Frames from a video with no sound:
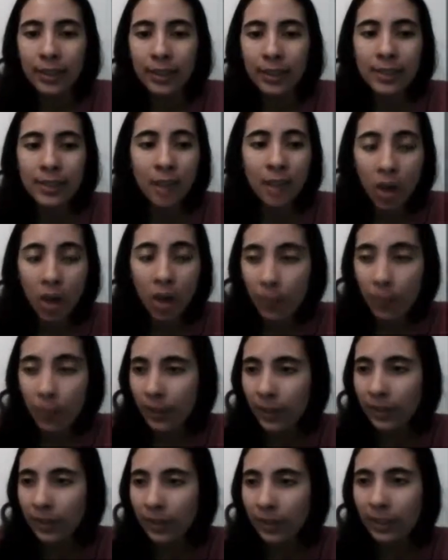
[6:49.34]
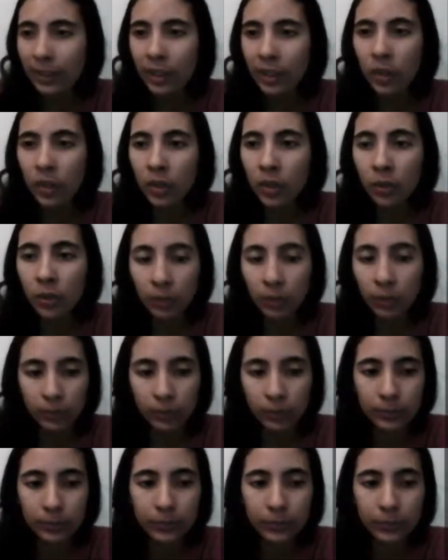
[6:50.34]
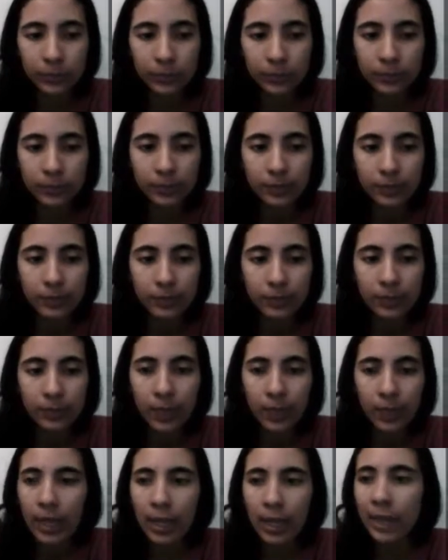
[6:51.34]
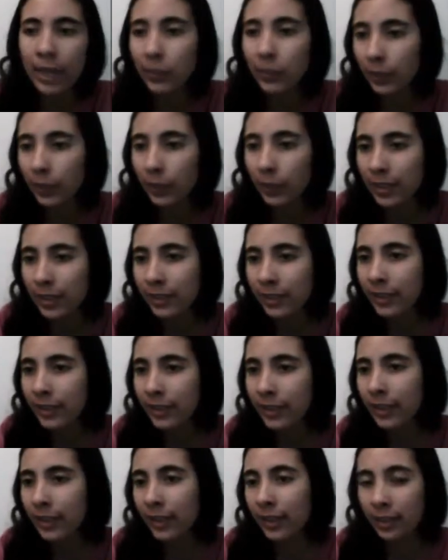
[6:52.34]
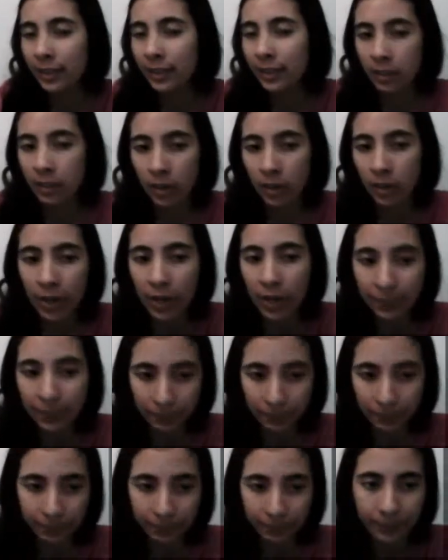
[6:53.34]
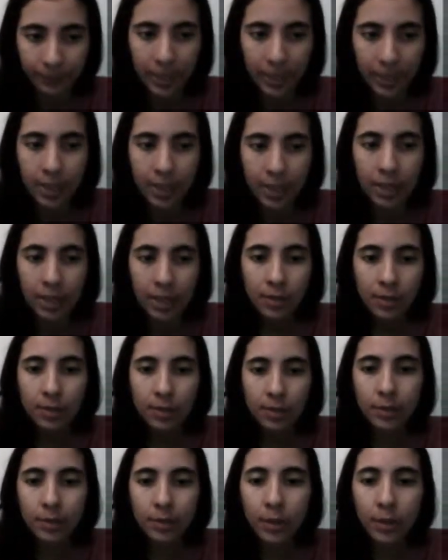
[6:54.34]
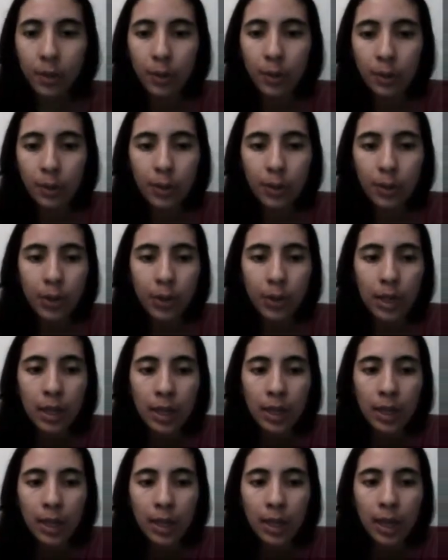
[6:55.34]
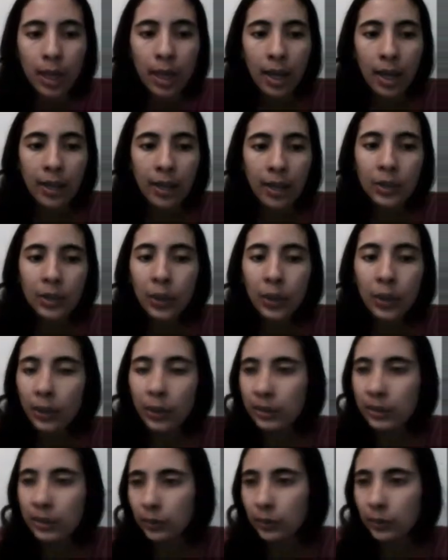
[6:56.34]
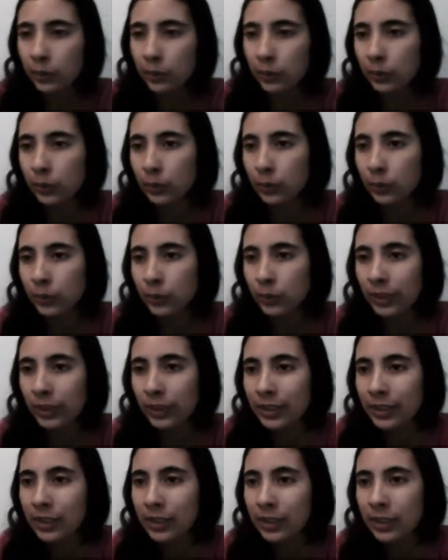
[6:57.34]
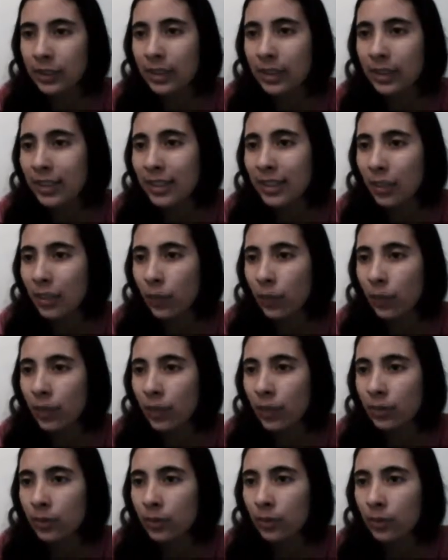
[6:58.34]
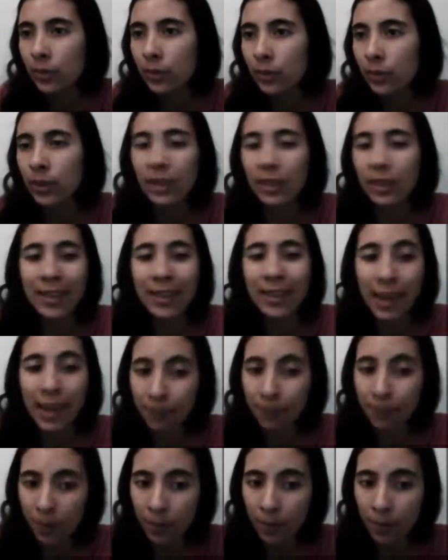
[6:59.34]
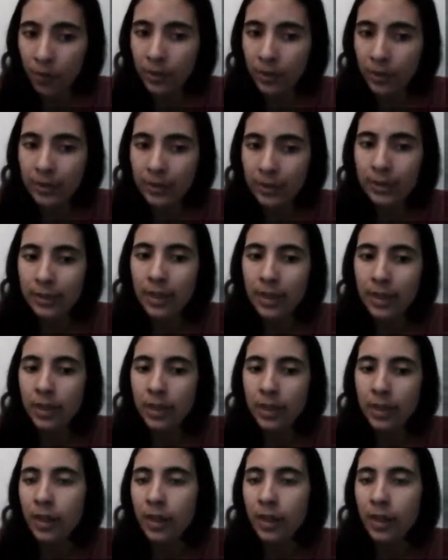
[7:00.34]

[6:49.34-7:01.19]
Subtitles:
is open in Google, and you can see that it is open. So I'm going to these 9 points that